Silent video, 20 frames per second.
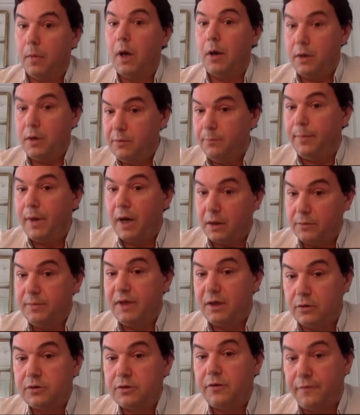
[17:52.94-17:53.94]
in part
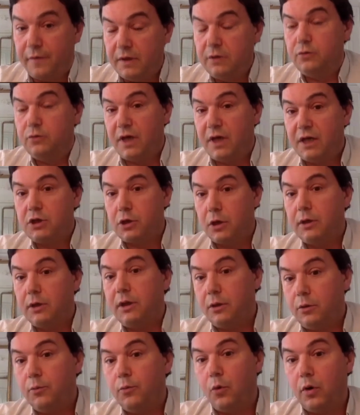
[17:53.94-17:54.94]
because of education
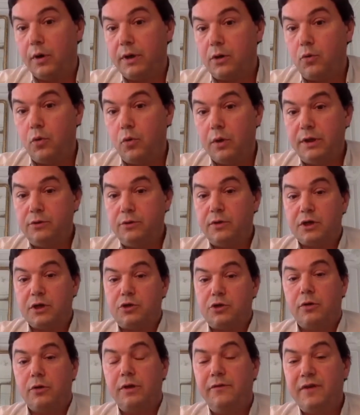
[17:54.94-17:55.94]
and a more equal
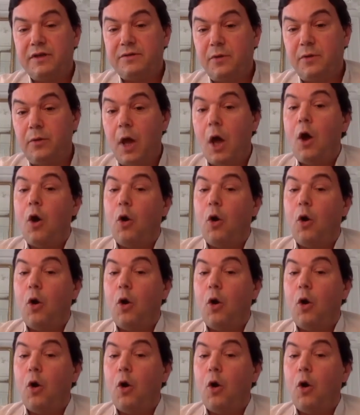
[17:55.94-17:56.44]
educational investment,